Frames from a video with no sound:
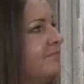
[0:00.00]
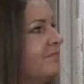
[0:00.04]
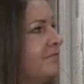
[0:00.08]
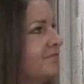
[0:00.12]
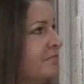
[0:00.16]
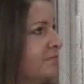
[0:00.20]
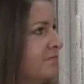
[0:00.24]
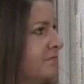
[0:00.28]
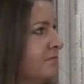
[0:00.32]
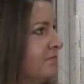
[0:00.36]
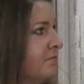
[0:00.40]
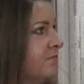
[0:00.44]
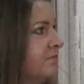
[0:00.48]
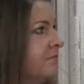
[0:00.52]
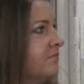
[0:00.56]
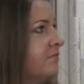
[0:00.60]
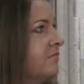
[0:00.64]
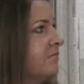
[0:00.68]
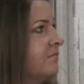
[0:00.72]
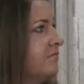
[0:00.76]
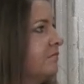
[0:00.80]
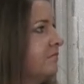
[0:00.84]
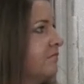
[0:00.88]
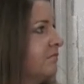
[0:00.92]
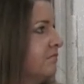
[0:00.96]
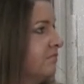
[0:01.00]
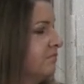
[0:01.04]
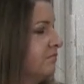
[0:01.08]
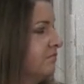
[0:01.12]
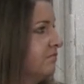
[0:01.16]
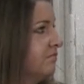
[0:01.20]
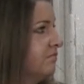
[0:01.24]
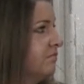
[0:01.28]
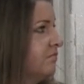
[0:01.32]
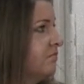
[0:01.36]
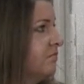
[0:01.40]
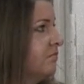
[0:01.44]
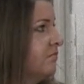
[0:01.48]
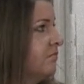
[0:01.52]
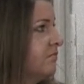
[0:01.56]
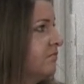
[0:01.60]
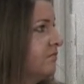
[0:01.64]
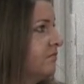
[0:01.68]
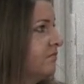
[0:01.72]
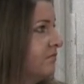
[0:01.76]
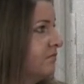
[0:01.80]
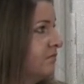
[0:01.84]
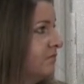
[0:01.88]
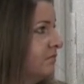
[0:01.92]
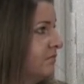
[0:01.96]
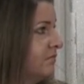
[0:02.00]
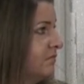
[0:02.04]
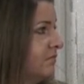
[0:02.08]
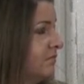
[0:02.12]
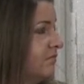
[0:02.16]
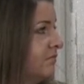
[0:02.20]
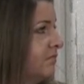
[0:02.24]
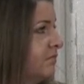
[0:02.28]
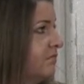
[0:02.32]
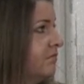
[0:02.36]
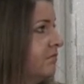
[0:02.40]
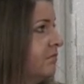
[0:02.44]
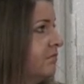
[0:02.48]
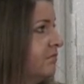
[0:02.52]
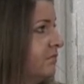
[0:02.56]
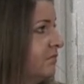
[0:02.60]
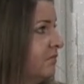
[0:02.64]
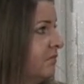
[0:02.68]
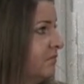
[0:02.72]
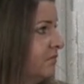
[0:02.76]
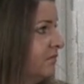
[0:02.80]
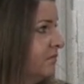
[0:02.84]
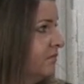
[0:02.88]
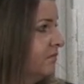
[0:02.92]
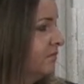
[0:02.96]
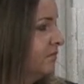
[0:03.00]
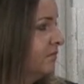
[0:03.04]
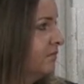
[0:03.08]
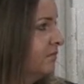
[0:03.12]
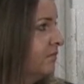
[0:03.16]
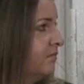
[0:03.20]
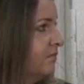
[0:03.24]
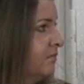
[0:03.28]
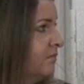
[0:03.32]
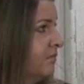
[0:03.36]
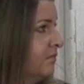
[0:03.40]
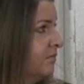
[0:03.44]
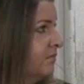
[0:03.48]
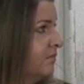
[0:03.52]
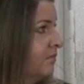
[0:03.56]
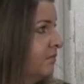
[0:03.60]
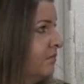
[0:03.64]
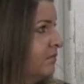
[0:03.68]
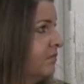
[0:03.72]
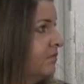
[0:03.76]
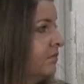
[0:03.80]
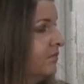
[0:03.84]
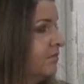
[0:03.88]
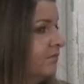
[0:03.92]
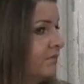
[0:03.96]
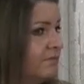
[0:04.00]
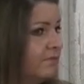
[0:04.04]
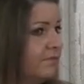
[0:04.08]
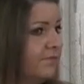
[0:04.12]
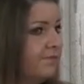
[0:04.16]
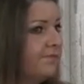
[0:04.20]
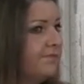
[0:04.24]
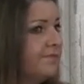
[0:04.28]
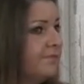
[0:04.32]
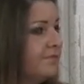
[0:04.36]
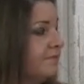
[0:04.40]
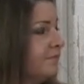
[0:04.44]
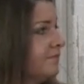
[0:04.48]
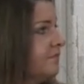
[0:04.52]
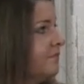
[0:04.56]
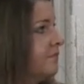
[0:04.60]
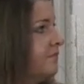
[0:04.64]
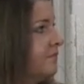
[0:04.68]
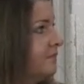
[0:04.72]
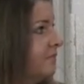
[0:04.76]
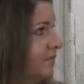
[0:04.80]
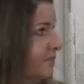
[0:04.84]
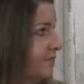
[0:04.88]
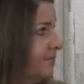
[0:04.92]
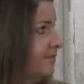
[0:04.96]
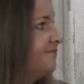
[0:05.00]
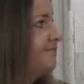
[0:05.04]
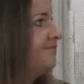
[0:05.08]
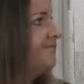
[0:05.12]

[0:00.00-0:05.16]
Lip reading: No words are spoken by the person on screen.